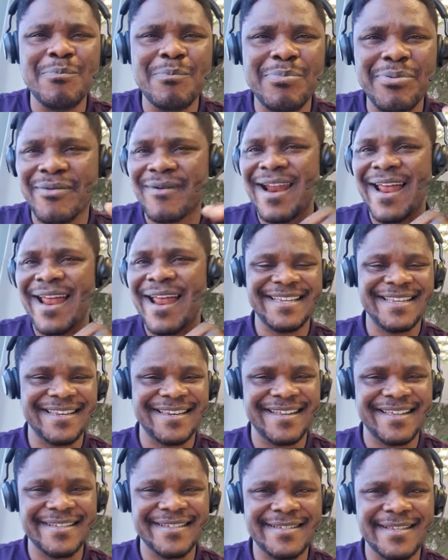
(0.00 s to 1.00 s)

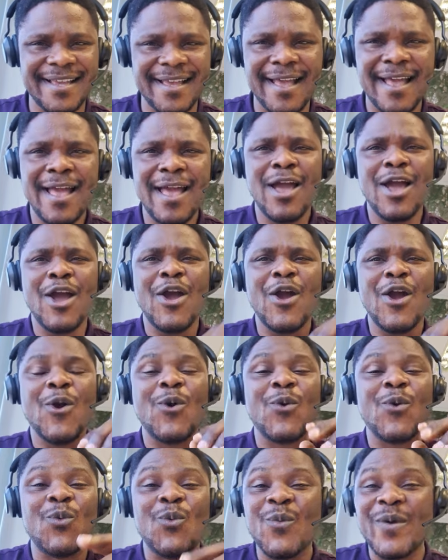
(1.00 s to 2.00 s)
brightness.
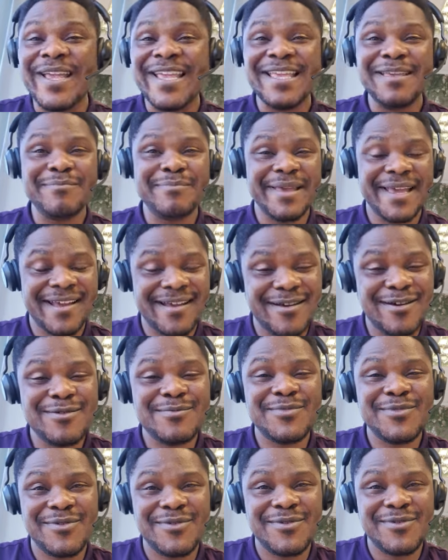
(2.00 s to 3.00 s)
We
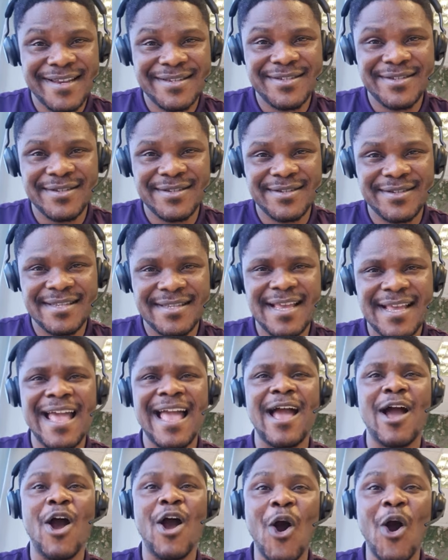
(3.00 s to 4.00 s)
become righteous
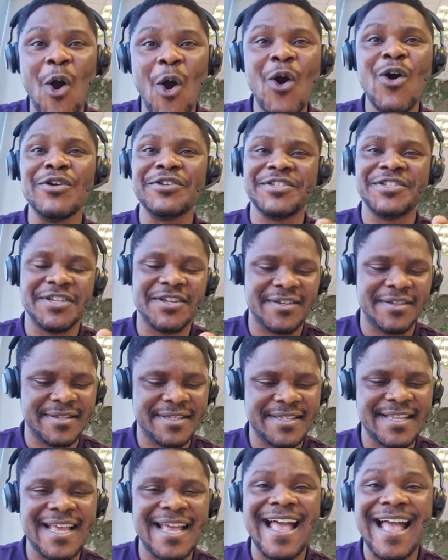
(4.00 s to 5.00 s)
or
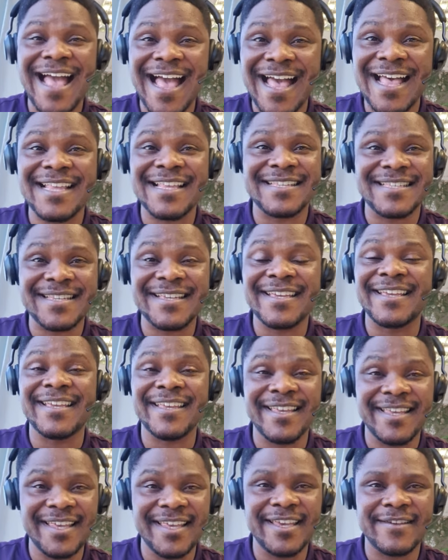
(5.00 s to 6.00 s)
just as a
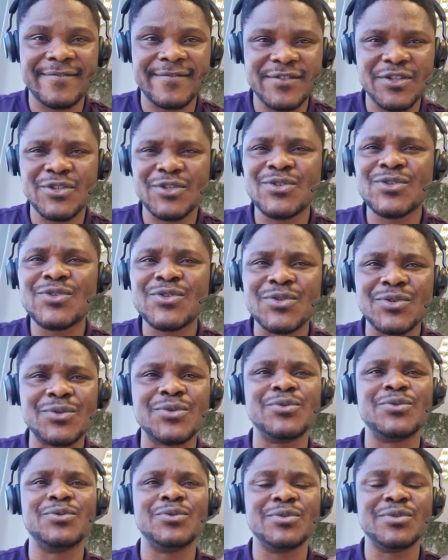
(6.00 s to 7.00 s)
gift
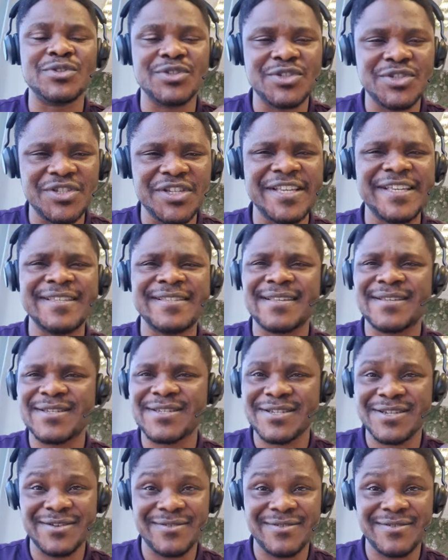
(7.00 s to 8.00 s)
through
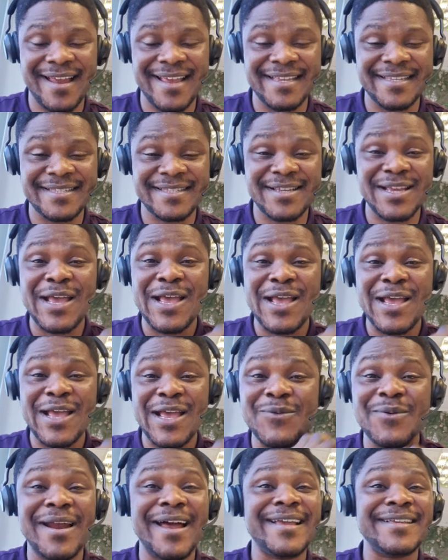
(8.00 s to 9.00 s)
Jesus Christ.
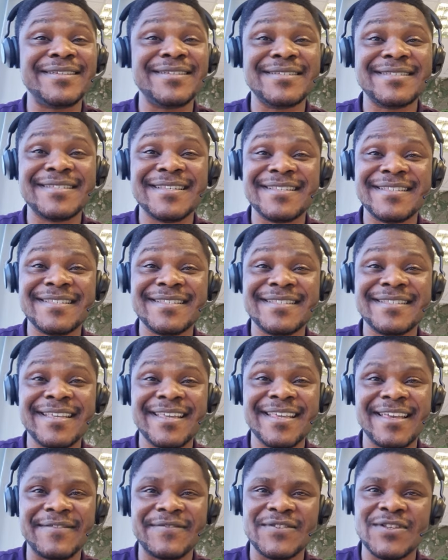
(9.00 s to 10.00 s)
Righteousness is a
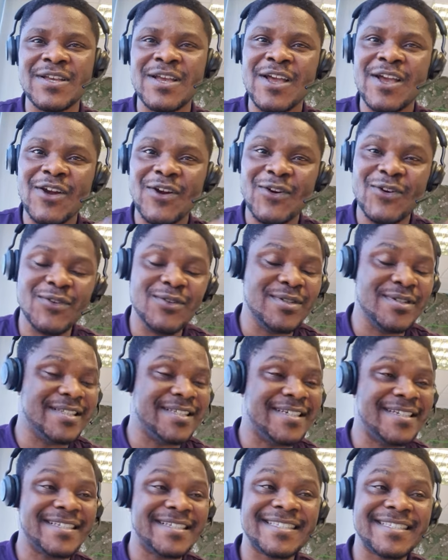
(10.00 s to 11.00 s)
gift.
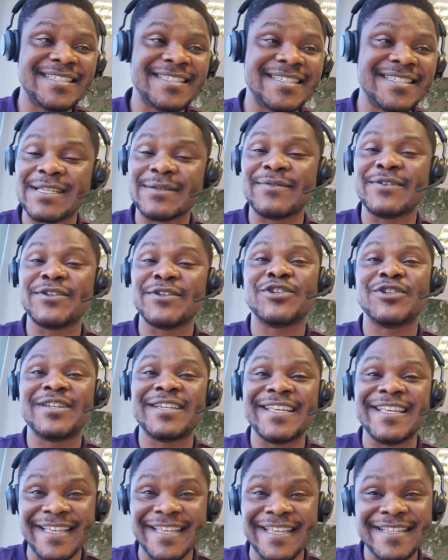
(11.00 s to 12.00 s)
Holiness and confusion
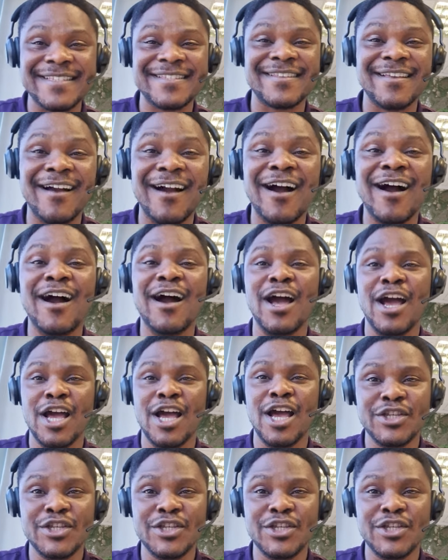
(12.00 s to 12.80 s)
is a